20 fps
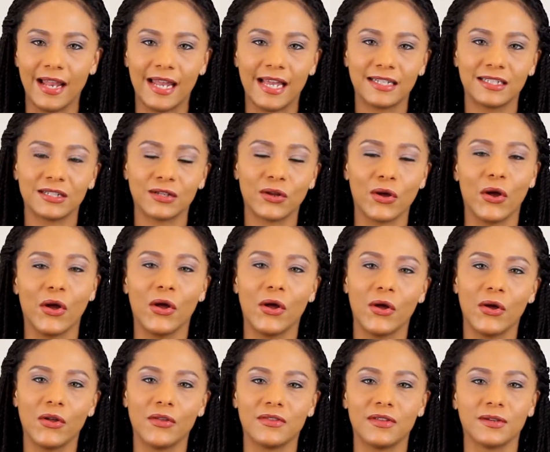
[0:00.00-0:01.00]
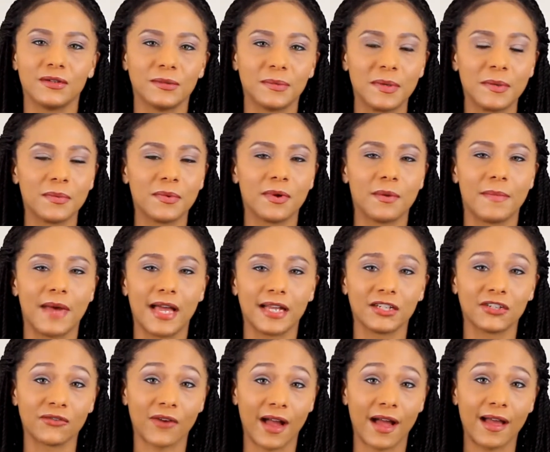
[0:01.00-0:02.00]
I like to call those people
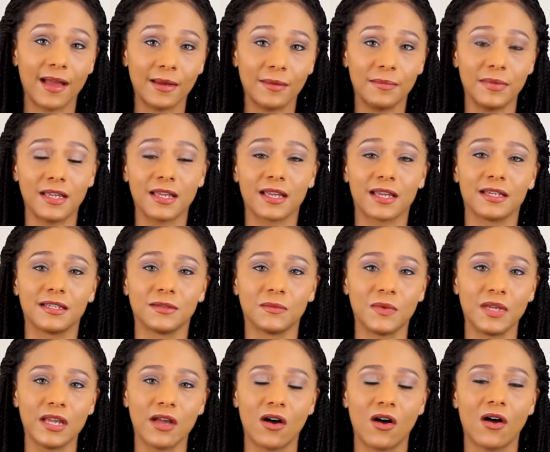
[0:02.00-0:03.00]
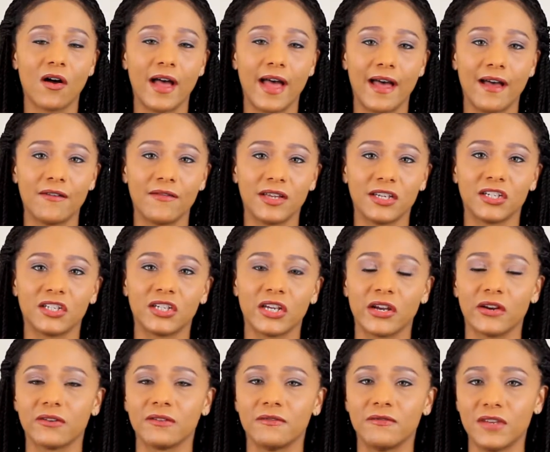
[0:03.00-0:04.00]
my tribe because we all have a
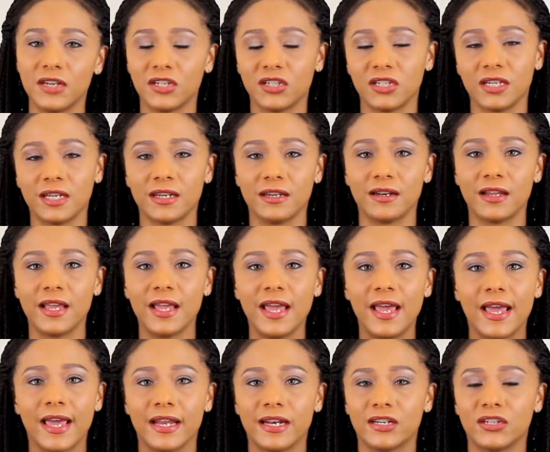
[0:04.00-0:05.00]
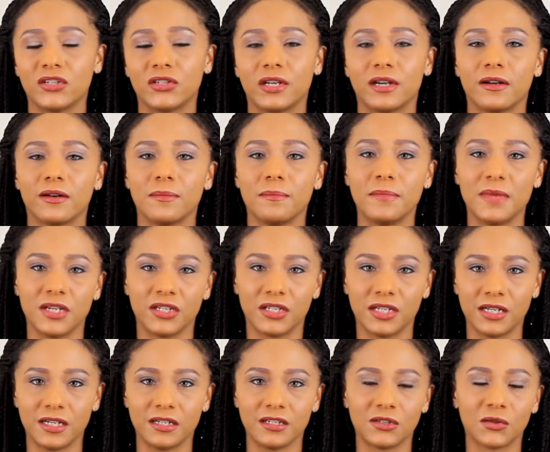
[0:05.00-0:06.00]
shared vision and a shared
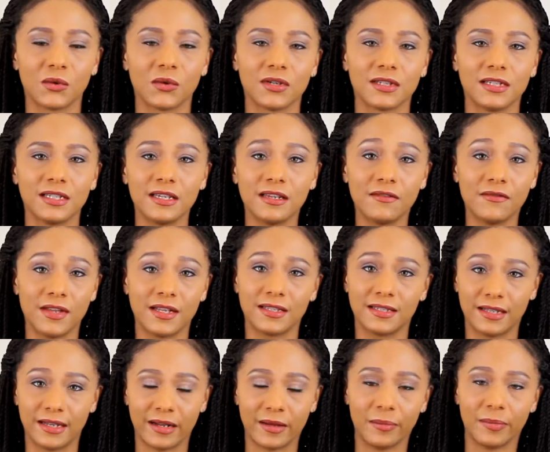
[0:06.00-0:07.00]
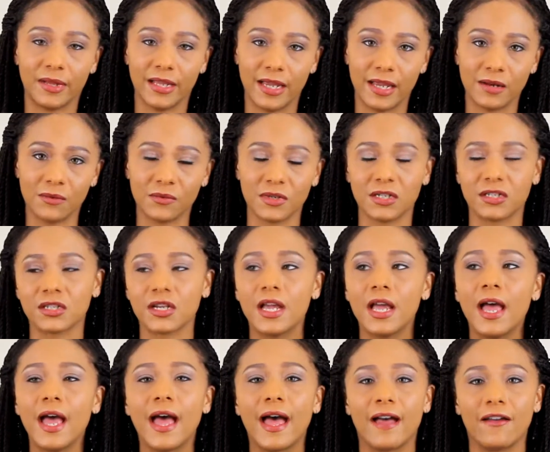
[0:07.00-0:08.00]
mission towards the events that I plan, which
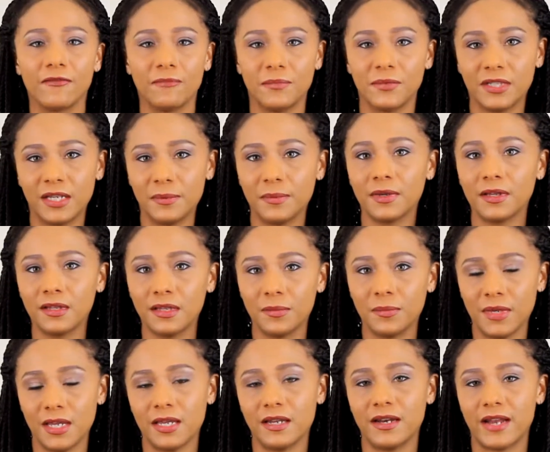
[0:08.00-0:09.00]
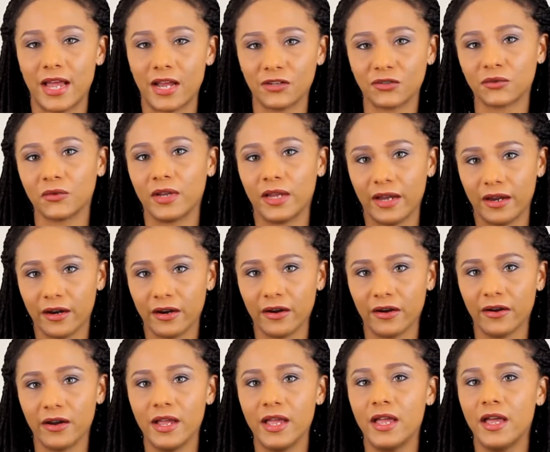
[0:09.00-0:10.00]
have typically been natural
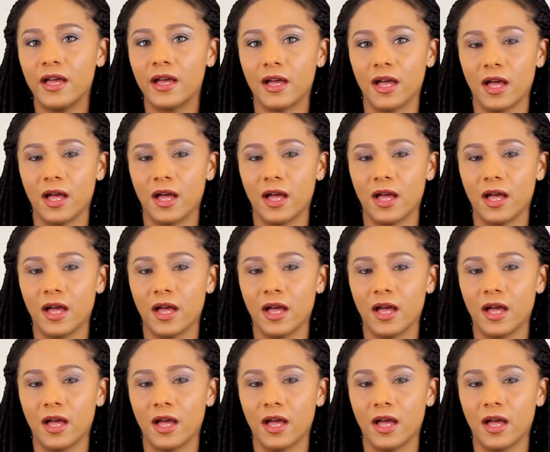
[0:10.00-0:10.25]
hair,